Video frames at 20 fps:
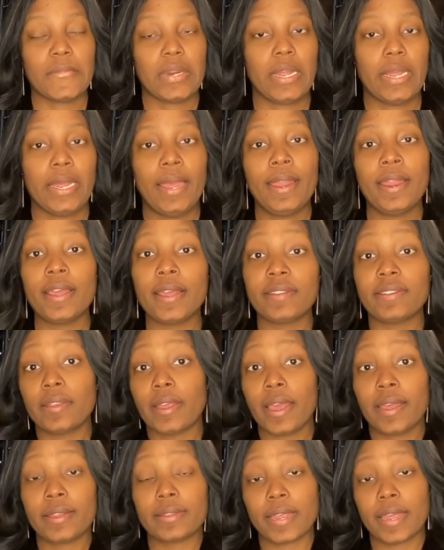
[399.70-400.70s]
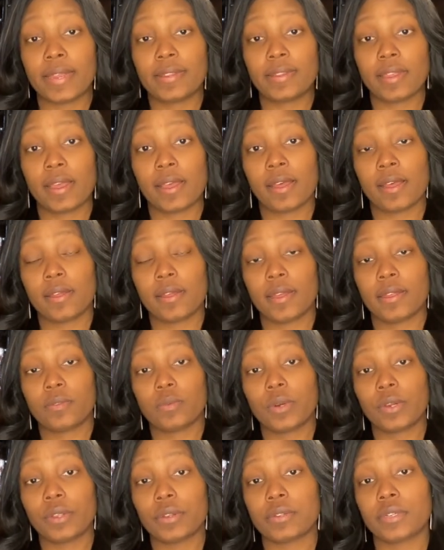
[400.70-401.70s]
it's
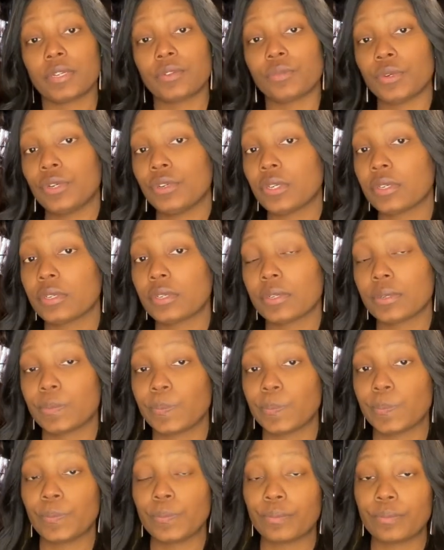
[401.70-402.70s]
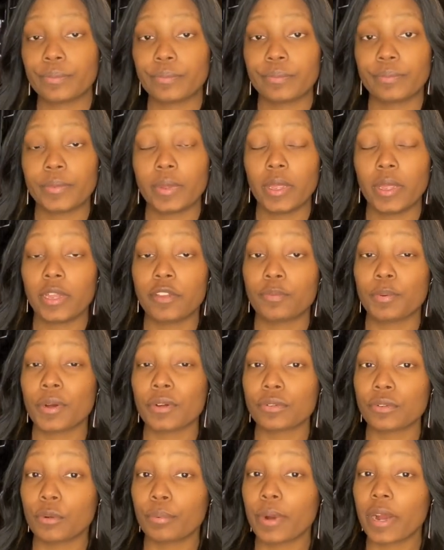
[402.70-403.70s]
one of those things where it's
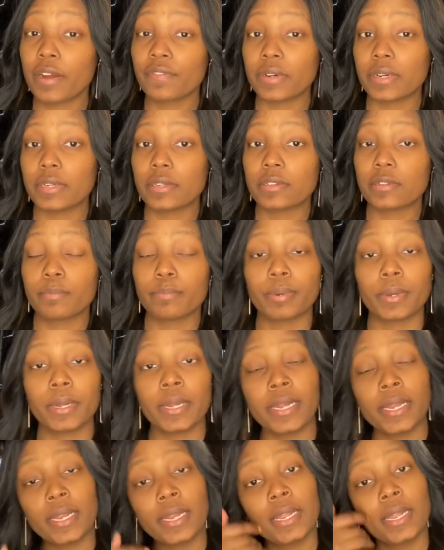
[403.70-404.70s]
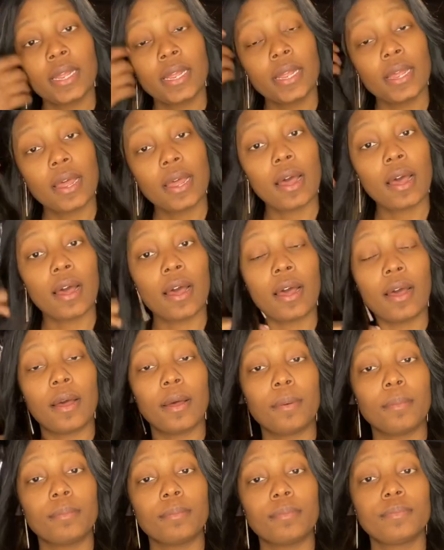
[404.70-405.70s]
personal preference. But
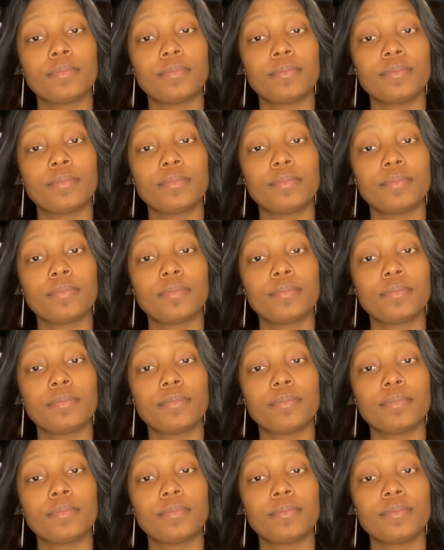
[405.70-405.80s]
I